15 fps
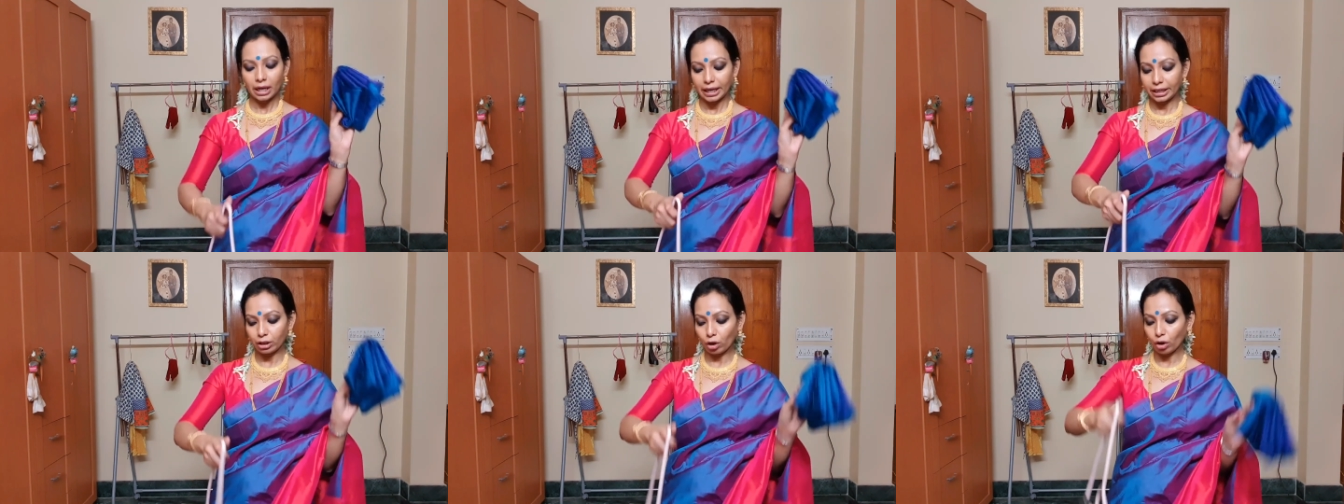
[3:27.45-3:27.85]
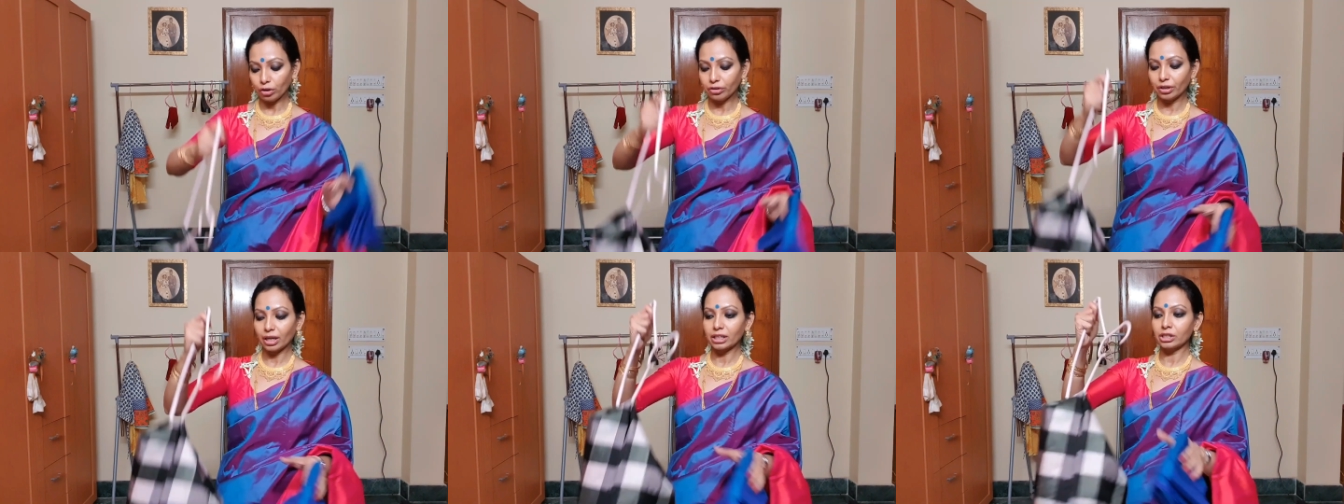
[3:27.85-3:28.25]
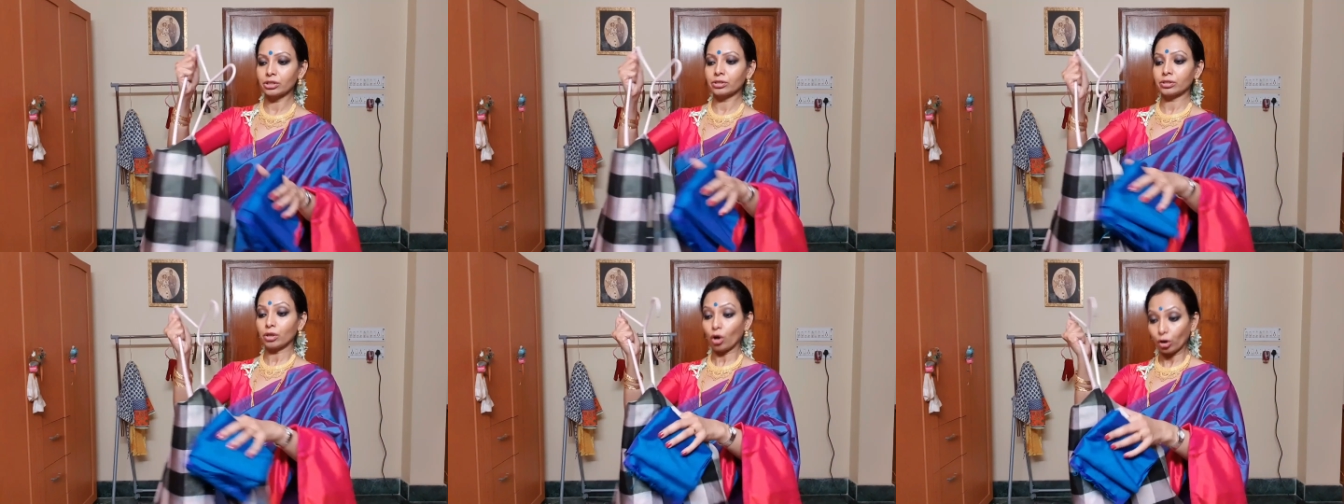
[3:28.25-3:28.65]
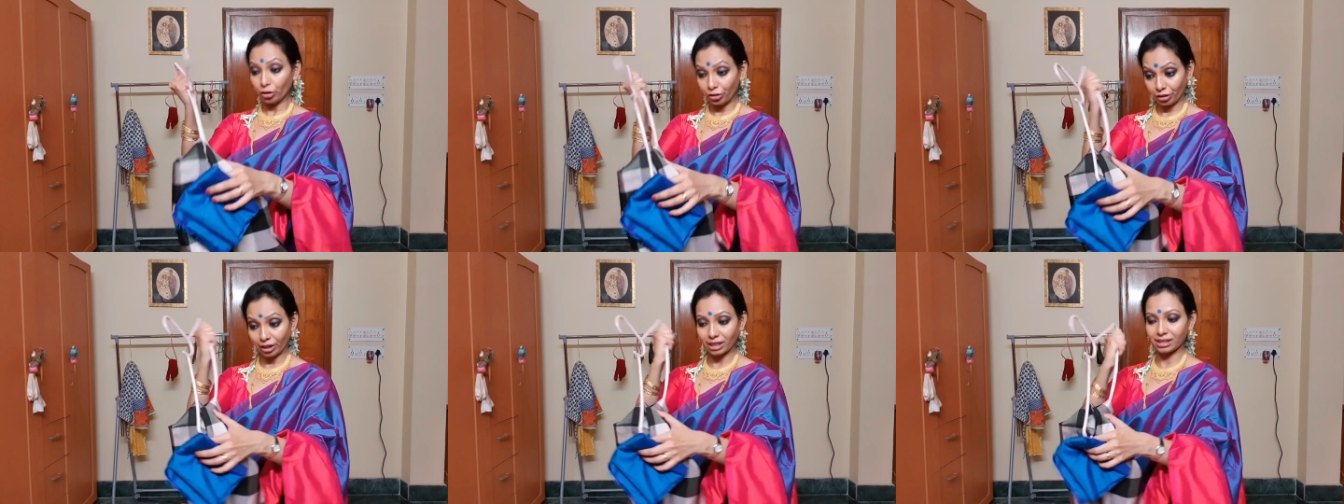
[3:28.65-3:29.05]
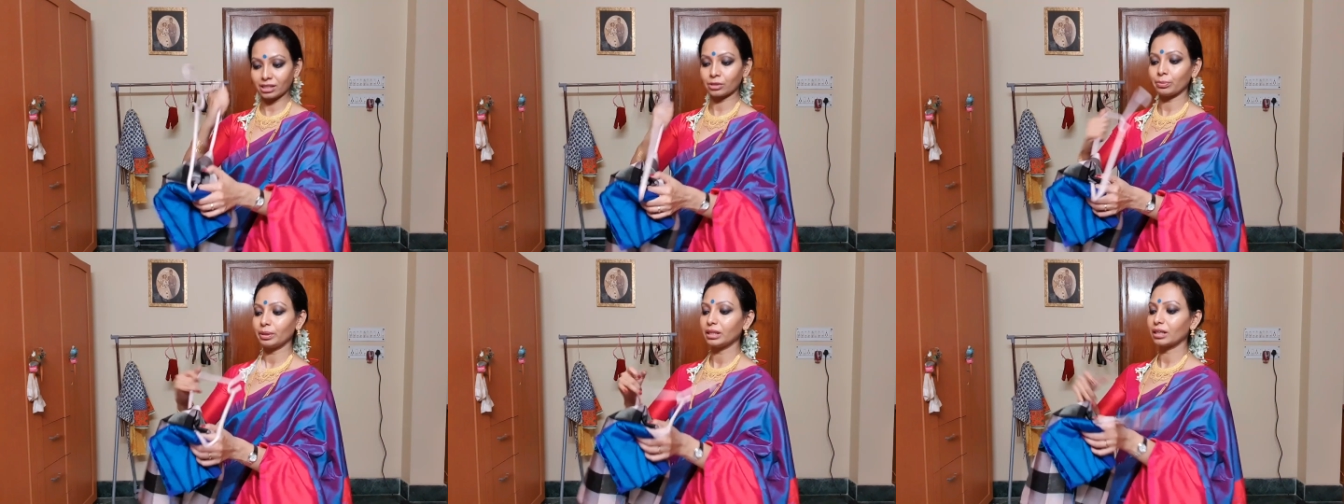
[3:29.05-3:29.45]
It
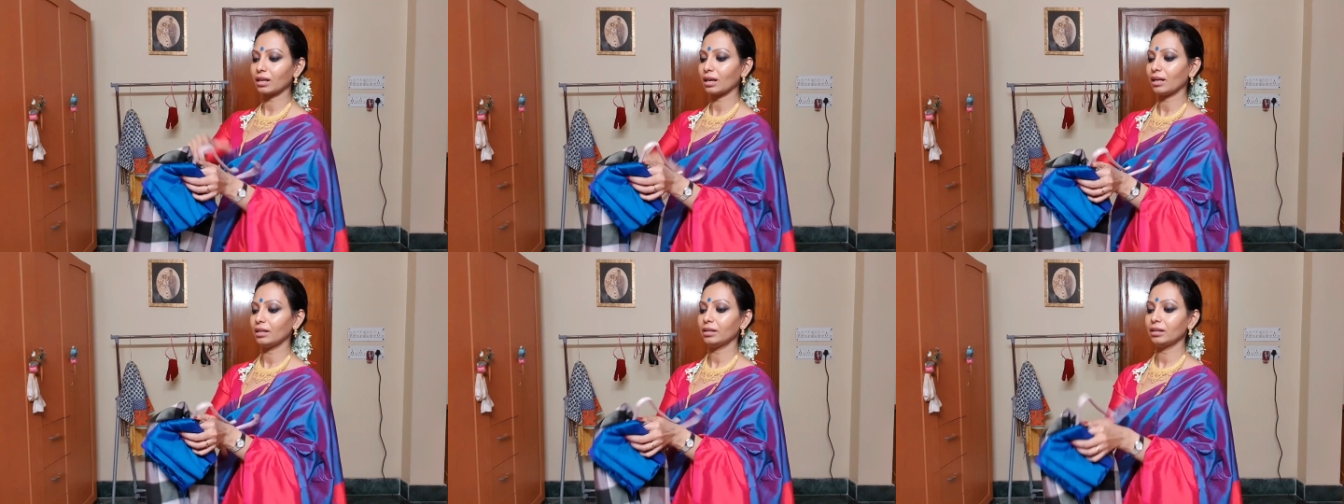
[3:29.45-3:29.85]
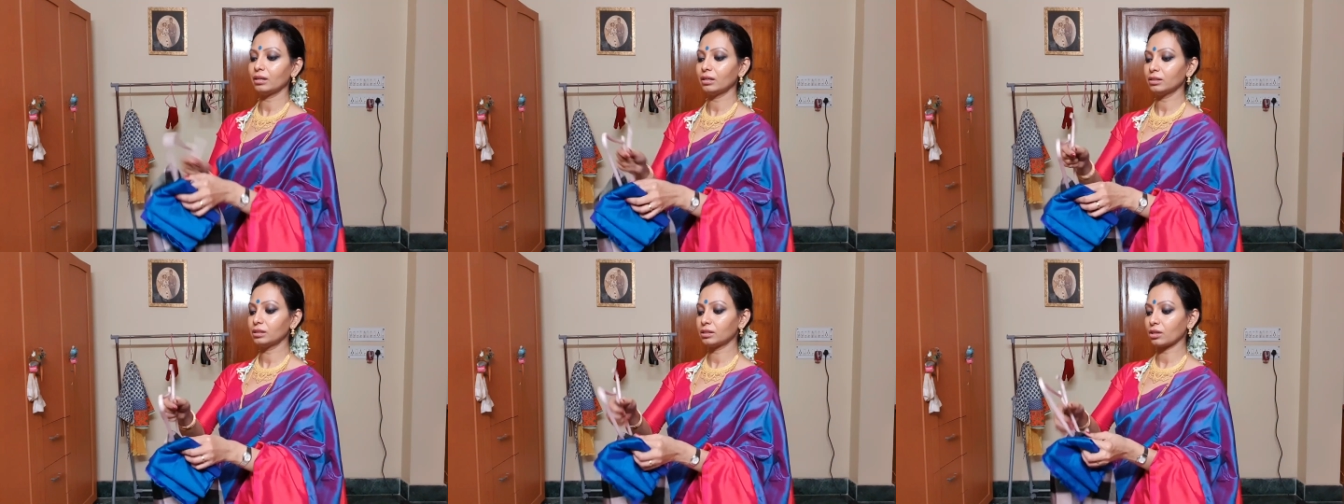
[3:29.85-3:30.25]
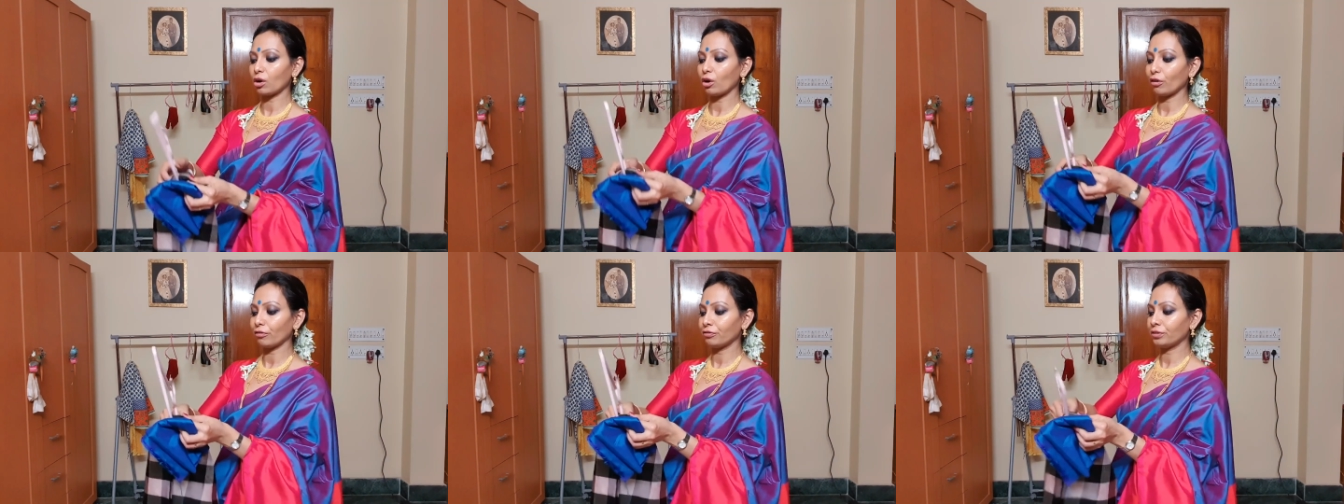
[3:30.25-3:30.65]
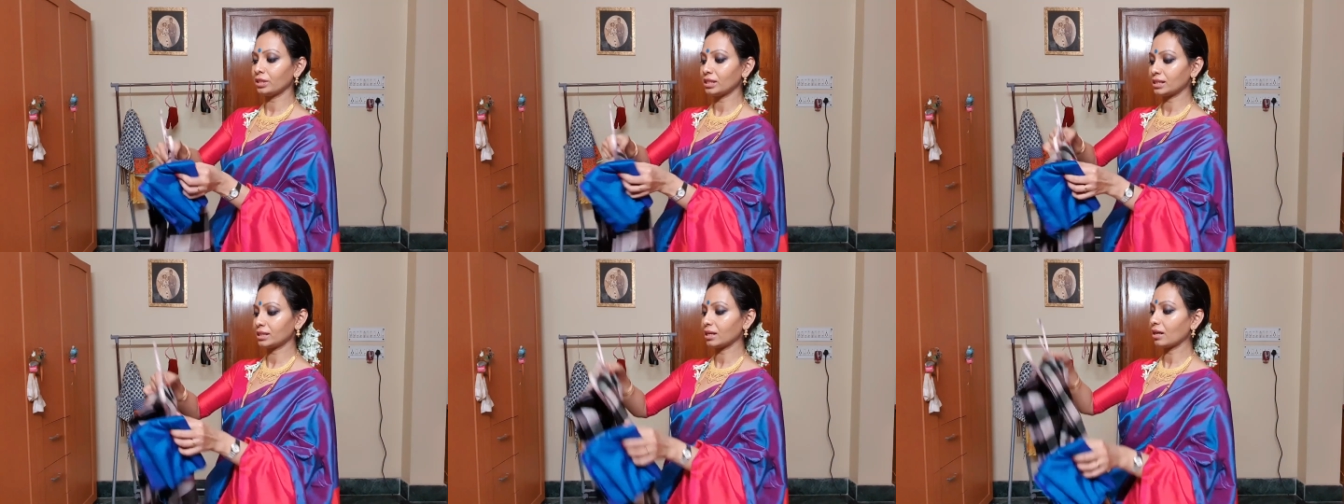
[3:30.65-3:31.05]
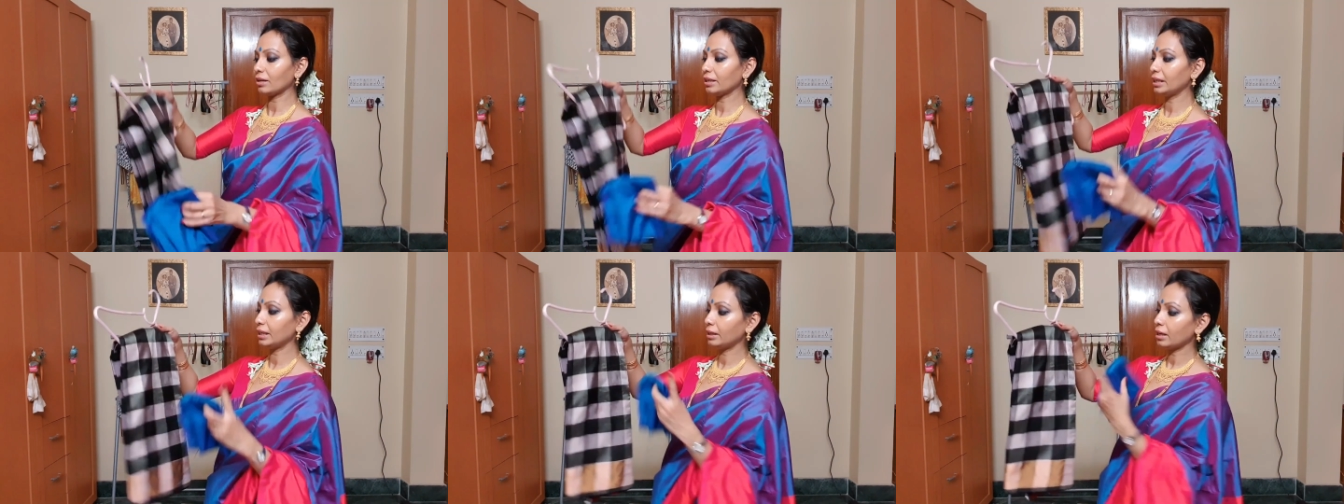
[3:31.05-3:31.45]
contrasts with the colors of the
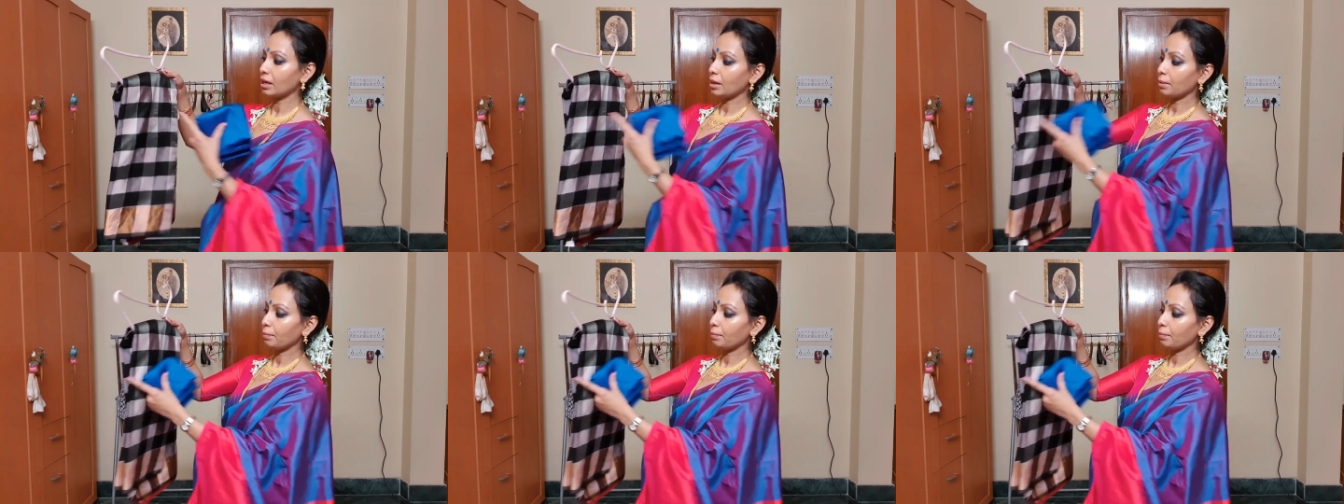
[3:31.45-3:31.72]
sari,